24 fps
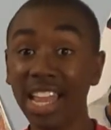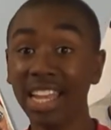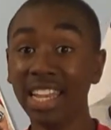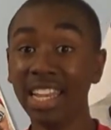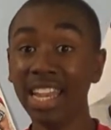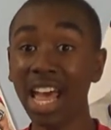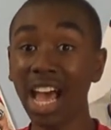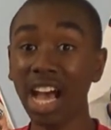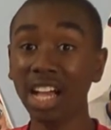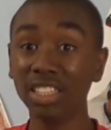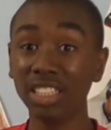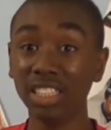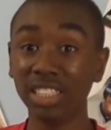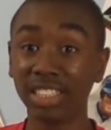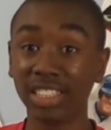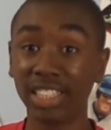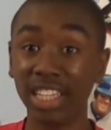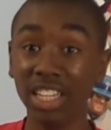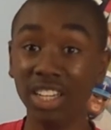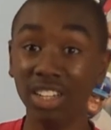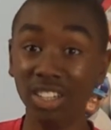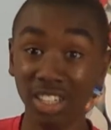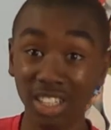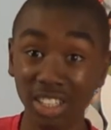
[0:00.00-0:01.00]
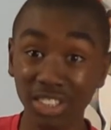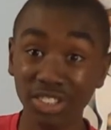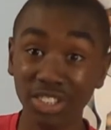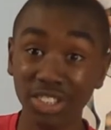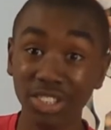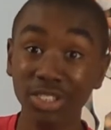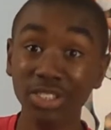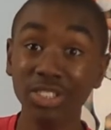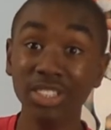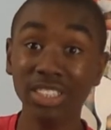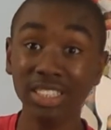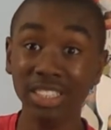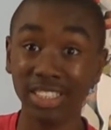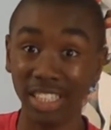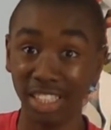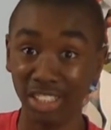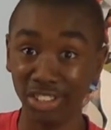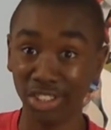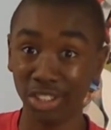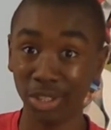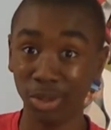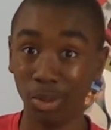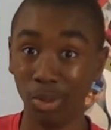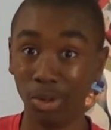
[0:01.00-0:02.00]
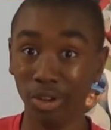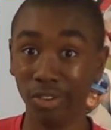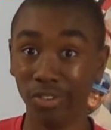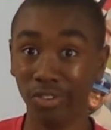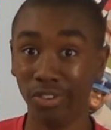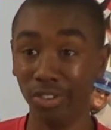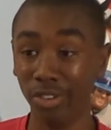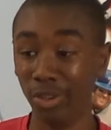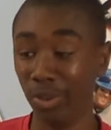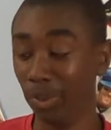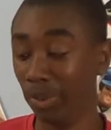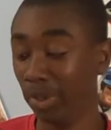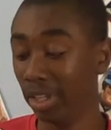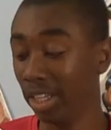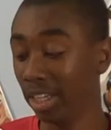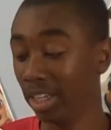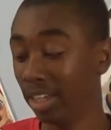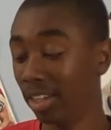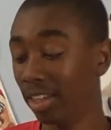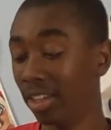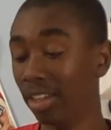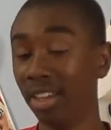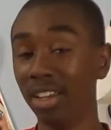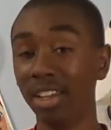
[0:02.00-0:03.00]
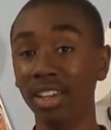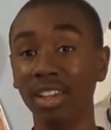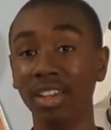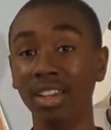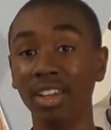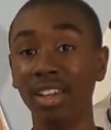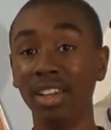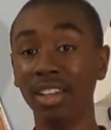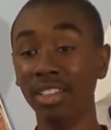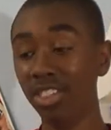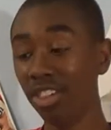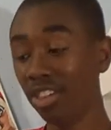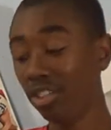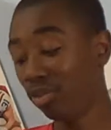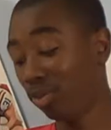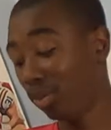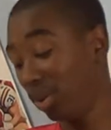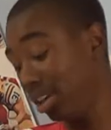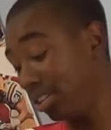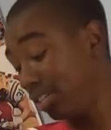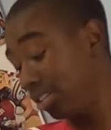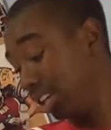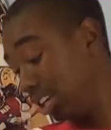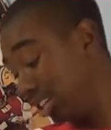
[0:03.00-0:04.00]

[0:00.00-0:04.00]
Now let's get on to the Dunce Award for the week. This week's